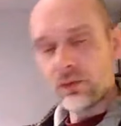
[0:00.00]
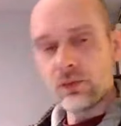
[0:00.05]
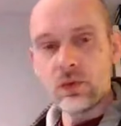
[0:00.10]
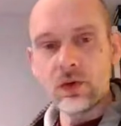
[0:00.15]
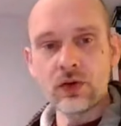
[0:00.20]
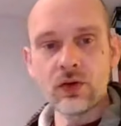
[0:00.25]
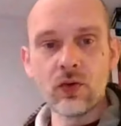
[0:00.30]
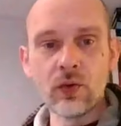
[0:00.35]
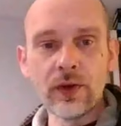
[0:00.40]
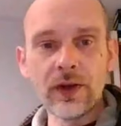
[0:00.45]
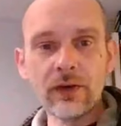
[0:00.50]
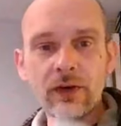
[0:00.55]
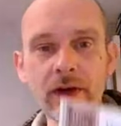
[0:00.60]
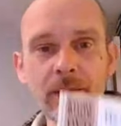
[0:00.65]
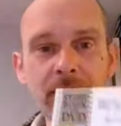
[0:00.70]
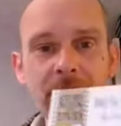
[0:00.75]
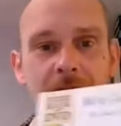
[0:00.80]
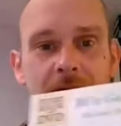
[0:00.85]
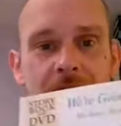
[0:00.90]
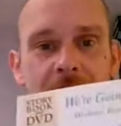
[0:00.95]
we're going on a
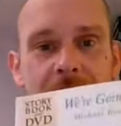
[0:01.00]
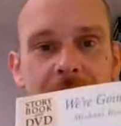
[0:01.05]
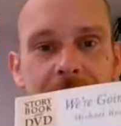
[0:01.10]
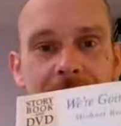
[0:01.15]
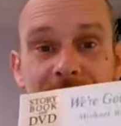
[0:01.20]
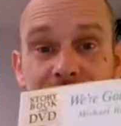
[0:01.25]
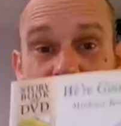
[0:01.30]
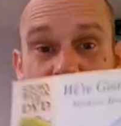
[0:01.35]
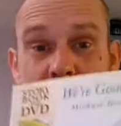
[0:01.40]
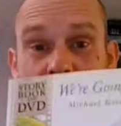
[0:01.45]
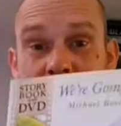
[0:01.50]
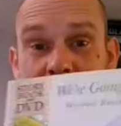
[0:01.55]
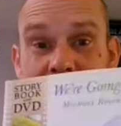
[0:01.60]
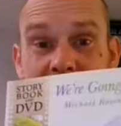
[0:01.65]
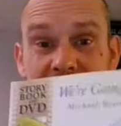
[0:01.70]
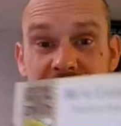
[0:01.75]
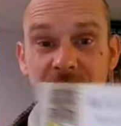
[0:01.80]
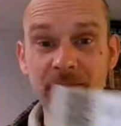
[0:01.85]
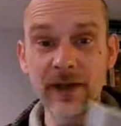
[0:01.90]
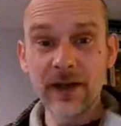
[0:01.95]
bear hunt. We're going to
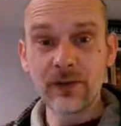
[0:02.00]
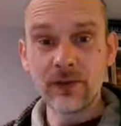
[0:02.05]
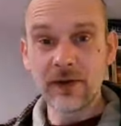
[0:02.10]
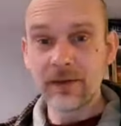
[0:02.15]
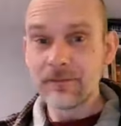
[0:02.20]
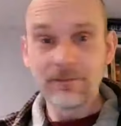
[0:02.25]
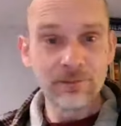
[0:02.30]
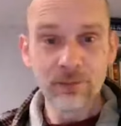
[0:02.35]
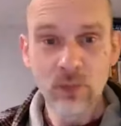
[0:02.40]
catch a big one.